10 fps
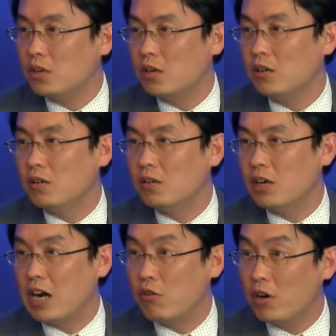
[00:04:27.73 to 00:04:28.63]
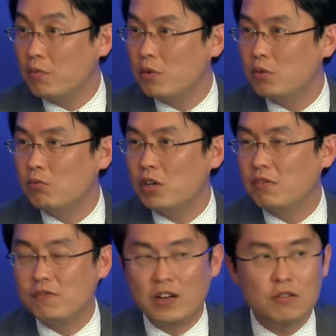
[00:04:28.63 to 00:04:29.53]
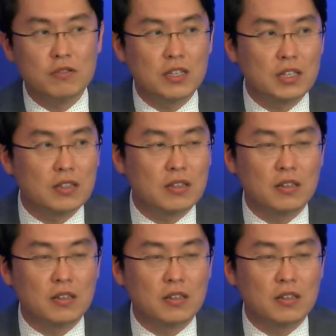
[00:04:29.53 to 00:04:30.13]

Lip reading: However, we found that